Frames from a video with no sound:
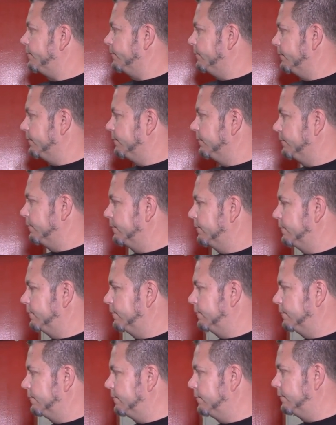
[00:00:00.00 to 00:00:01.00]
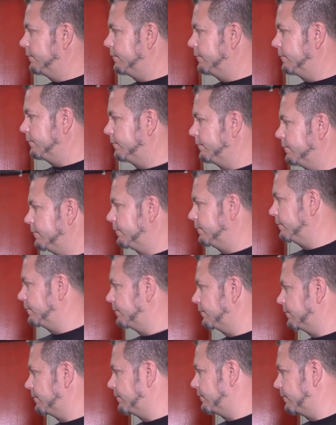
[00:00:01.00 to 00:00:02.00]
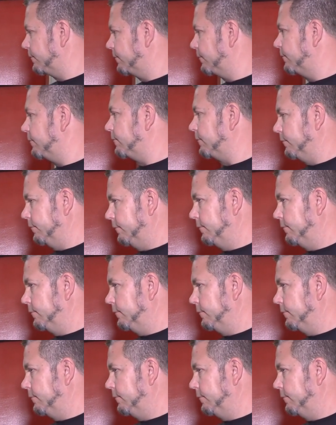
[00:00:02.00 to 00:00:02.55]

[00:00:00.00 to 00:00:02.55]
But we always run both stills at the same time.